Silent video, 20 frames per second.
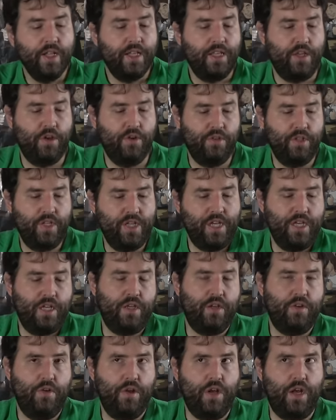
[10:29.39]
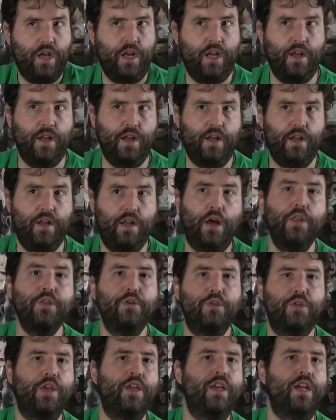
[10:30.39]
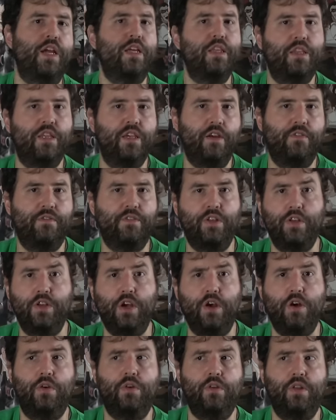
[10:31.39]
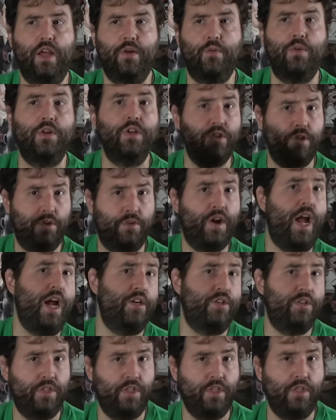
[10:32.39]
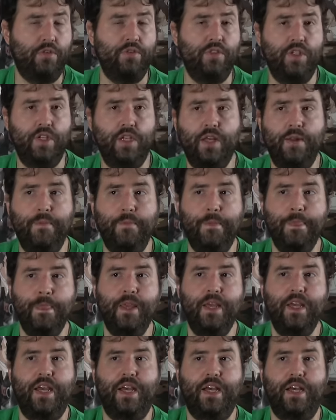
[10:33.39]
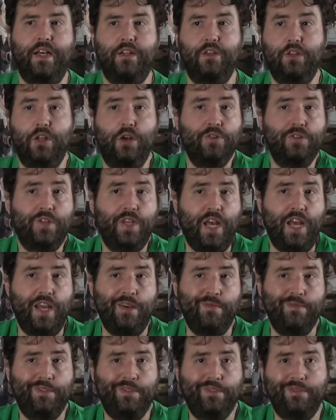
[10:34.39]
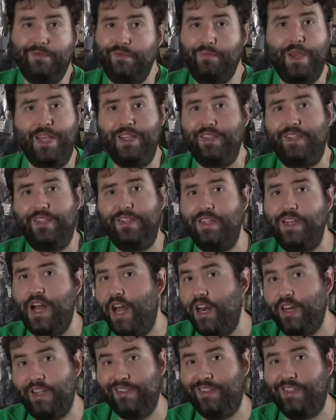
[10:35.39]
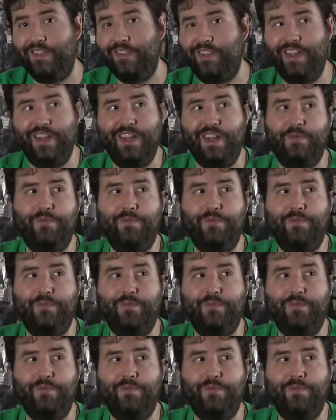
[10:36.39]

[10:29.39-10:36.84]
The only uh, other thing I can think of to note, like once you're actually using it, Uh, load times, basically non-existent.